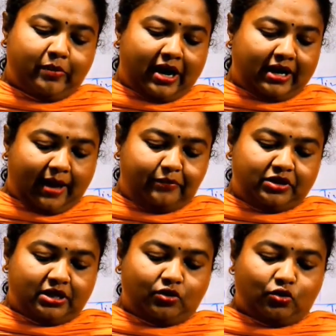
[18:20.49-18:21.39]
per
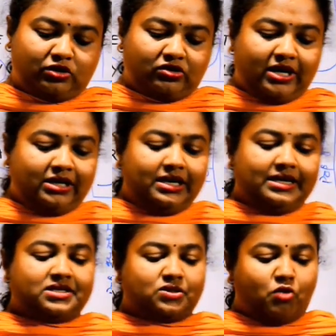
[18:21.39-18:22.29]
capita growth rate
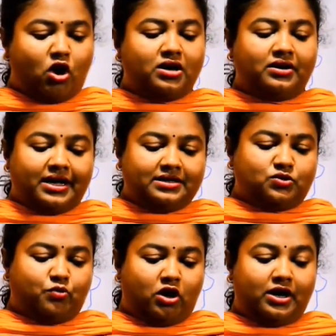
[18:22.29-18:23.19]
gets smaller and
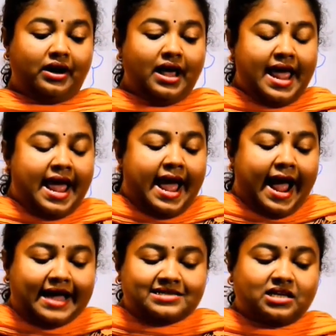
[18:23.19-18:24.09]
smaller
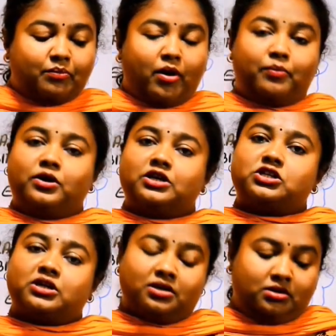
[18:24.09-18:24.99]
as the
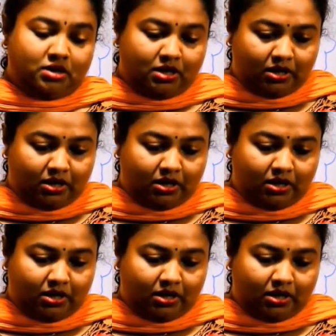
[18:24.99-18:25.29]
population